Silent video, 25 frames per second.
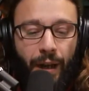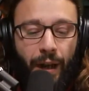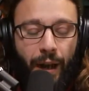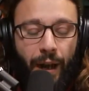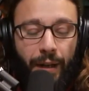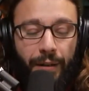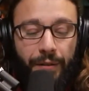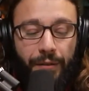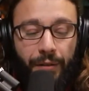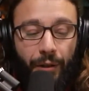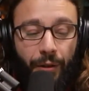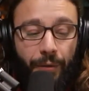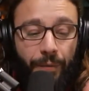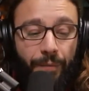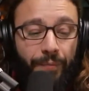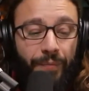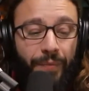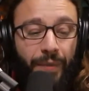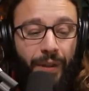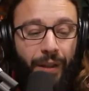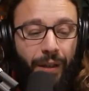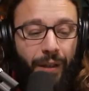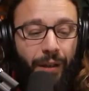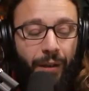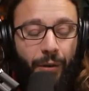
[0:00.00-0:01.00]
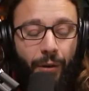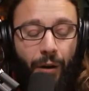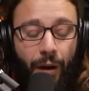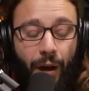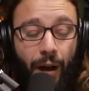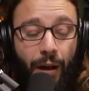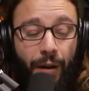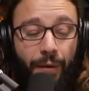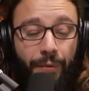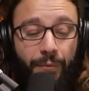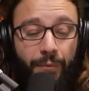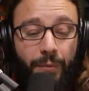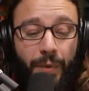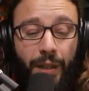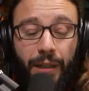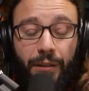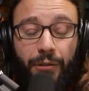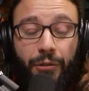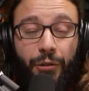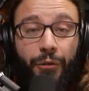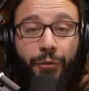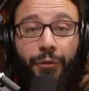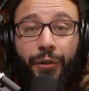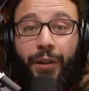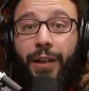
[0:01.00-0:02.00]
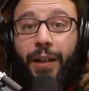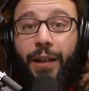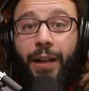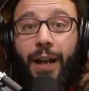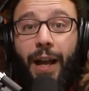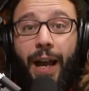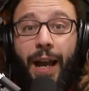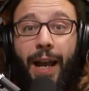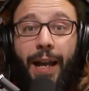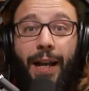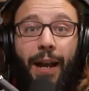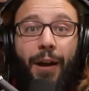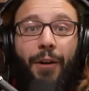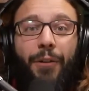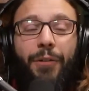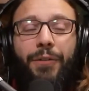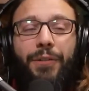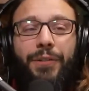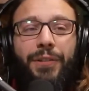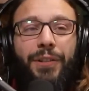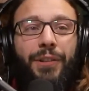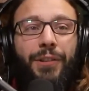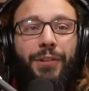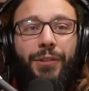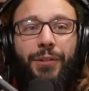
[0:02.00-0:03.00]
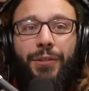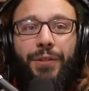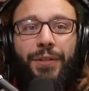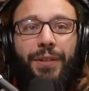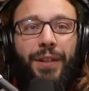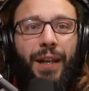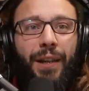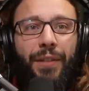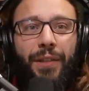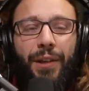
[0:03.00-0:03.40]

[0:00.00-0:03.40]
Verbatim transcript: And so, um, me and Tufik head out to Lutsk.